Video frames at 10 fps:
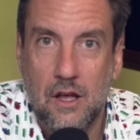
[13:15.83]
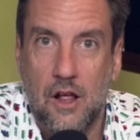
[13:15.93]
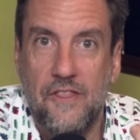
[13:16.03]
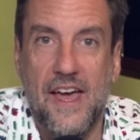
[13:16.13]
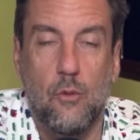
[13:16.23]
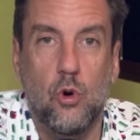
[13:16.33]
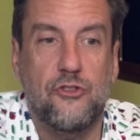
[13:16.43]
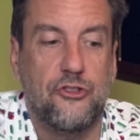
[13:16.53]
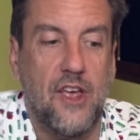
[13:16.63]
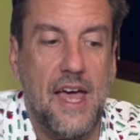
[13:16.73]
that would
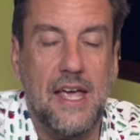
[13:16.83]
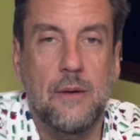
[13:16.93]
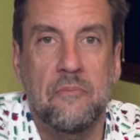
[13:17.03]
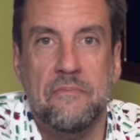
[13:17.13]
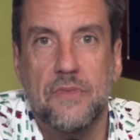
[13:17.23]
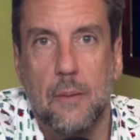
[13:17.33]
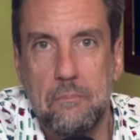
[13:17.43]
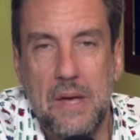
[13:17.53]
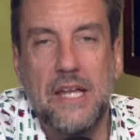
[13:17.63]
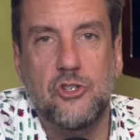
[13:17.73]
say
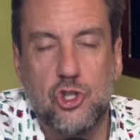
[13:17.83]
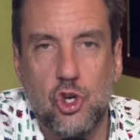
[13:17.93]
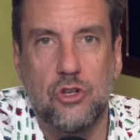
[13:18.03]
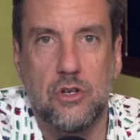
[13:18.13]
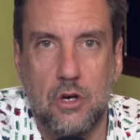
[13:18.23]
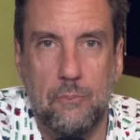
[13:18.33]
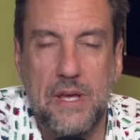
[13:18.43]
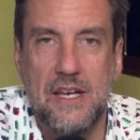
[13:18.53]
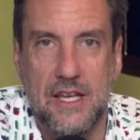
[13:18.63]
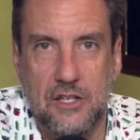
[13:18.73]
men shouldn't
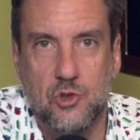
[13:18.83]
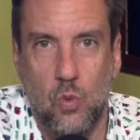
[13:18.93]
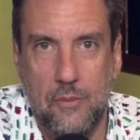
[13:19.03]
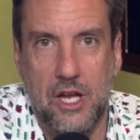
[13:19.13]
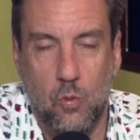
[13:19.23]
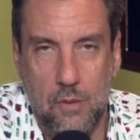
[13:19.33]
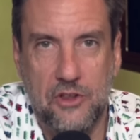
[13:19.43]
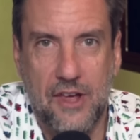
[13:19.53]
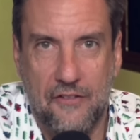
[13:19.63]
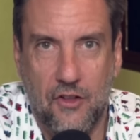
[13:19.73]
compete against women in
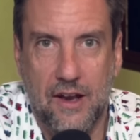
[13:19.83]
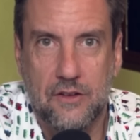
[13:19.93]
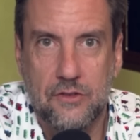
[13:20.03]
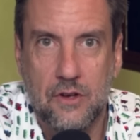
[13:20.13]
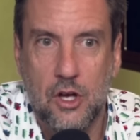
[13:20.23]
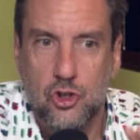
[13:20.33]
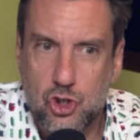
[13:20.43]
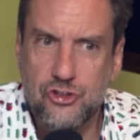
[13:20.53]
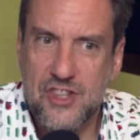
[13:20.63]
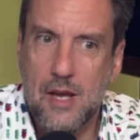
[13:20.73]
women's athletics.
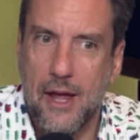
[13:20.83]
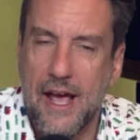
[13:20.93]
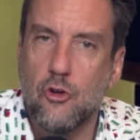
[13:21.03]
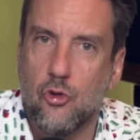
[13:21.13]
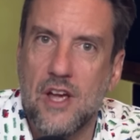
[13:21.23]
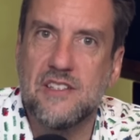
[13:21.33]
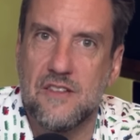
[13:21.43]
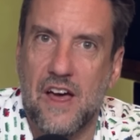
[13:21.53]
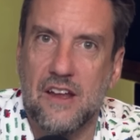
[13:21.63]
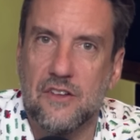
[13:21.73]
Just think about how crazy
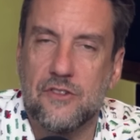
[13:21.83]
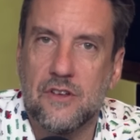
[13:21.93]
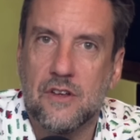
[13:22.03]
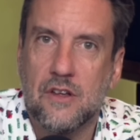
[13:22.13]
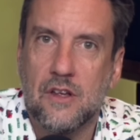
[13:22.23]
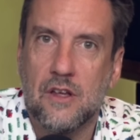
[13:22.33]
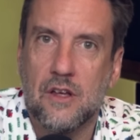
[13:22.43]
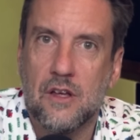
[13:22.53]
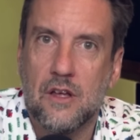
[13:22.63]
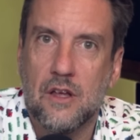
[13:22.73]
that is.
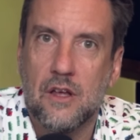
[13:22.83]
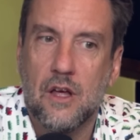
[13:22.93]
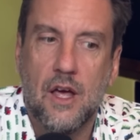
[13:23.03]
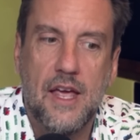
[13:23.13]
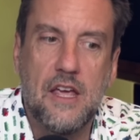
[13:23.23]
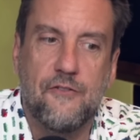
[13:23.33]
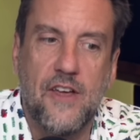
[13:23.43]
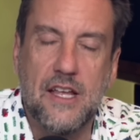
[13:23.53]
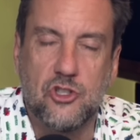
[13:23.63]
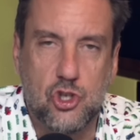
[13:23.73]
If
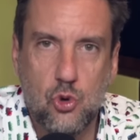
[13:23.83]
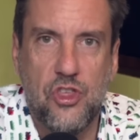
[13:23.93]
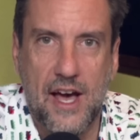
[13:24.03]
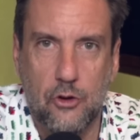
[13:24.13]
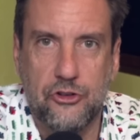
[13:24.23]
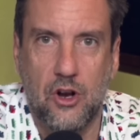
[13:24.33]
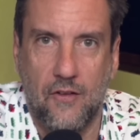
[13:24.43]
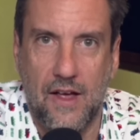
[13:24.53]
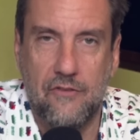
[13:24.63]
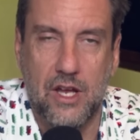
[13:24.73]
in two thousand
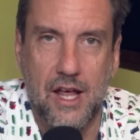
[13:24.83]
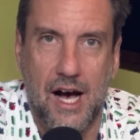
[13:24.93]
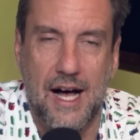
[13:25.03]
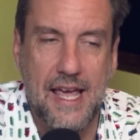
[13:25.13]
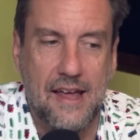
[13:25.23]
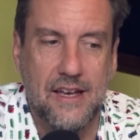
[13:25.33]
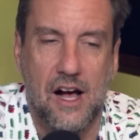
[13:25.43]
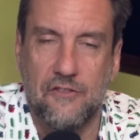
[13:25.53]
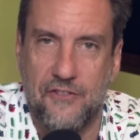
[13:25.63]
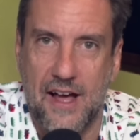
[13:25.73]
eleven I had
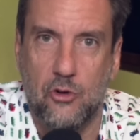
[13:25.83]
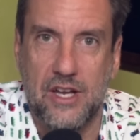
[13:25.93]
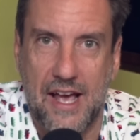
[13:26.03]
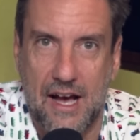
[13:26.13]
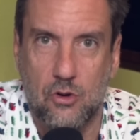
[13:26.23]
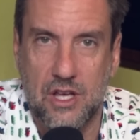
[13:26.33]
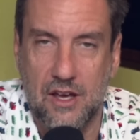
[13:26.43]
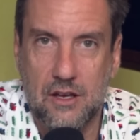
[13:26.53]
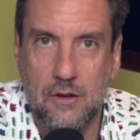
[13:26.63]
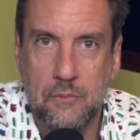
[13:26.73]
not founded OutKick,